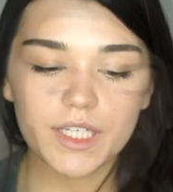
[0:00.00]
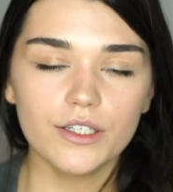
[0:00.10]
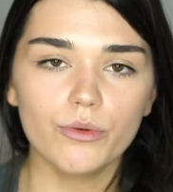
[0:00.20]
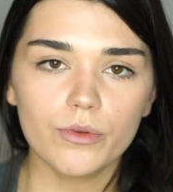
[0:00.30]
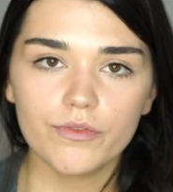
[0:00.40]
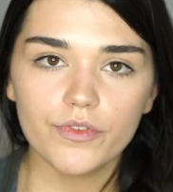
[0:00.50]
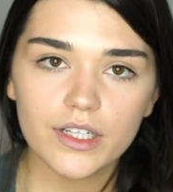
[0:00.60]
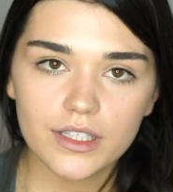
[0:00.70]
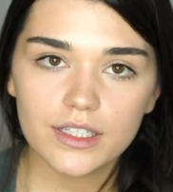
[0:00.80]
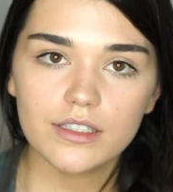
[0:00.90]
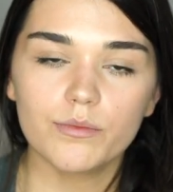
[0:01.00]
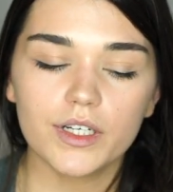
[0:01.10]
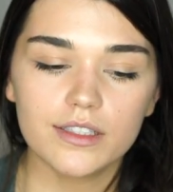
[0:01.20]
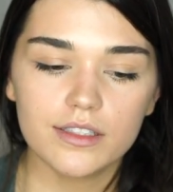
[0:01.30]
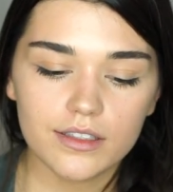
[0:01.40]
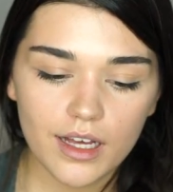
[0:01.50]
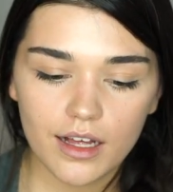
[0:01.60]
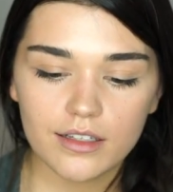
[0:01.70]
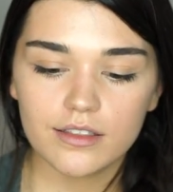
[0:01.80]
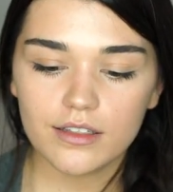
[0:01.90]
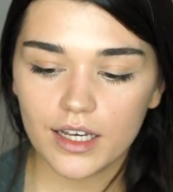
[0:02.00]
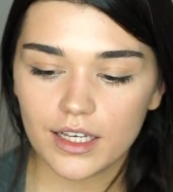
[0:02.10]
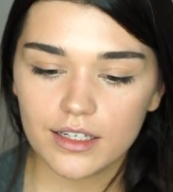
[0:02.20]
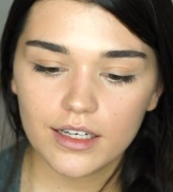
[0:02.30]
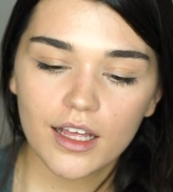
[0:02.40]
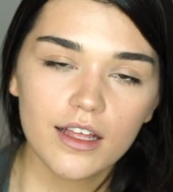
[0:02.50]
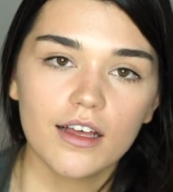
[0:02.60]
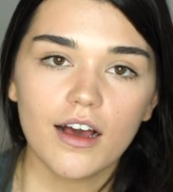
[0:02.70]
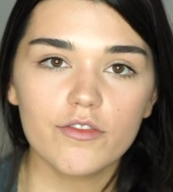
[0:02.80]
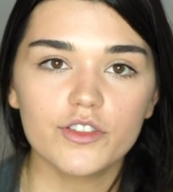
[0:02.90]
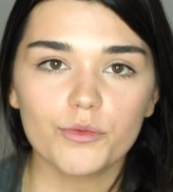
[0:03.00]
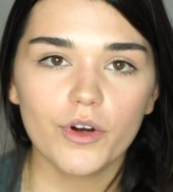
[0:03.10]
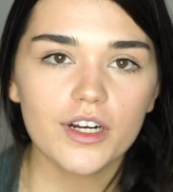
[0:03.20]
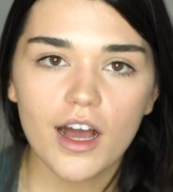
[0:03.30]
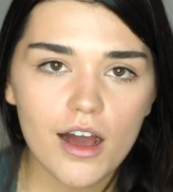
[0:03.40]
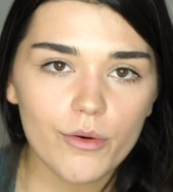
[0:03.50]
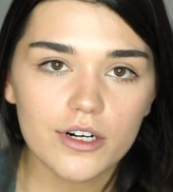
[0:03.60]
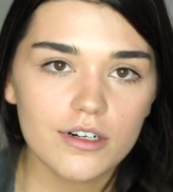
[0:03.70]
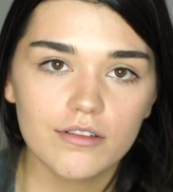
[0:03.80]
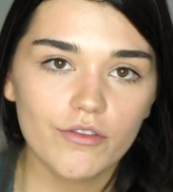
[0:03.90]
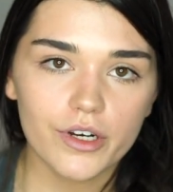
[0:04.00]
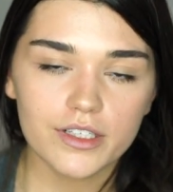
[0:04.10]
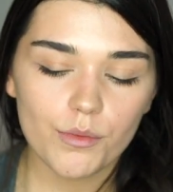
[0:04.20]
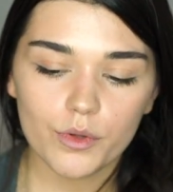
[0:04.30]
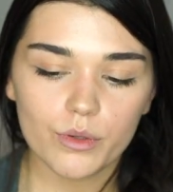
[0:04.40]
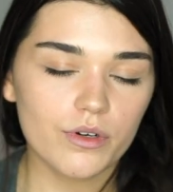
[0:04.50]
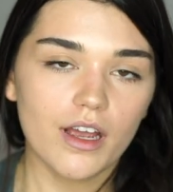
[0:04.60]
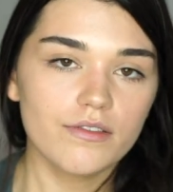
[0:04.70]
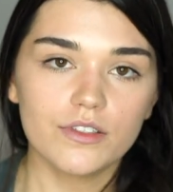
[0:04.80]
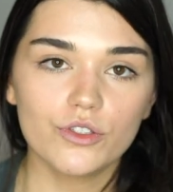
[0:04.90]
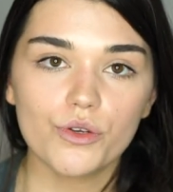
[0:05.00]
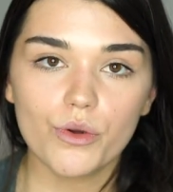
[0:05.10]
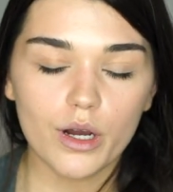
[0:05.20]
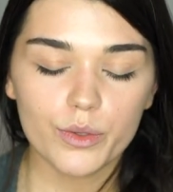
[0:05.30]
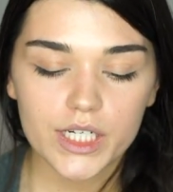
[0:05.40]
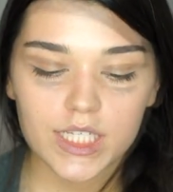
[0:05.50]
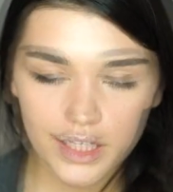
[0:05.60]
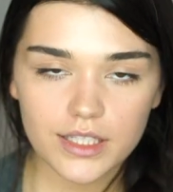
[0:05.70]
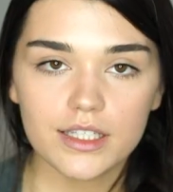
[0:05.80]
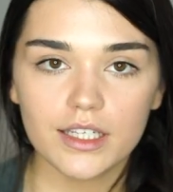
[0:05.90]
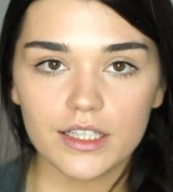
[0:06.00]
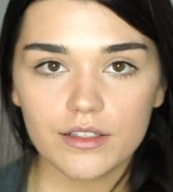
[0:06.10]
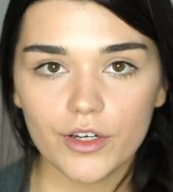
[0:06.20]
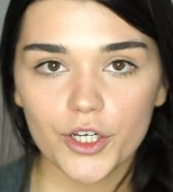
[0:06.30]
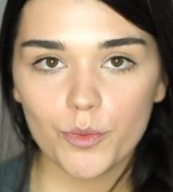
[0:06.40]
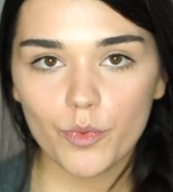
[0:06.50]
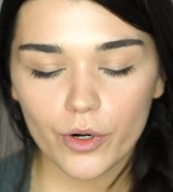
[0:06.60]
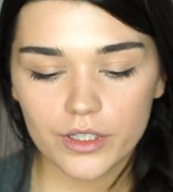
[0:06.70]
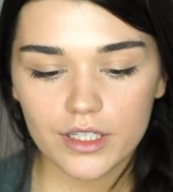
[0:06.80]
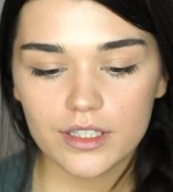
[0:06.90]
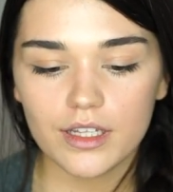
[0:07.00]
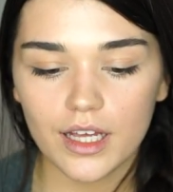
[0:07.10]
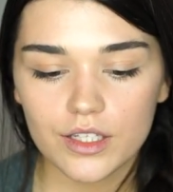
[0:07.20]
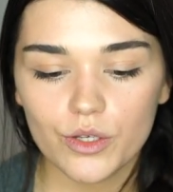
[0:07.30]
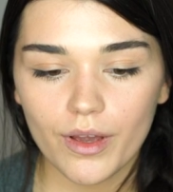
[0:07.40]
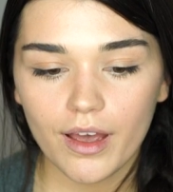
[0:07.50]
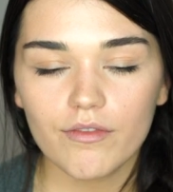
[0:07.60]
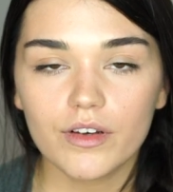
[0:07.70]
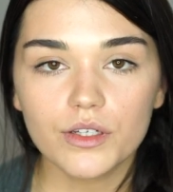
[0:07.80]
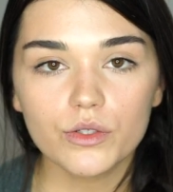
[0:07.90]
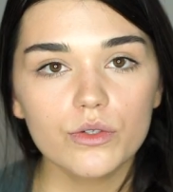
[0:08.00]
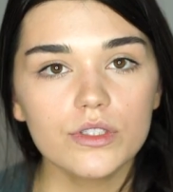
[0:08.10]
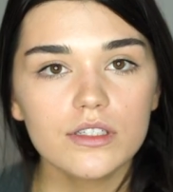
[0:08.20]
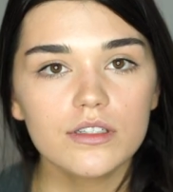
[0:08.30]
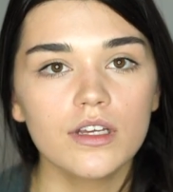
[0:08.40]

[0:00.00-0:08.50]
You will feel this, but not like after 1 hour, for example, or after 2 hours. But it's very important that you have a good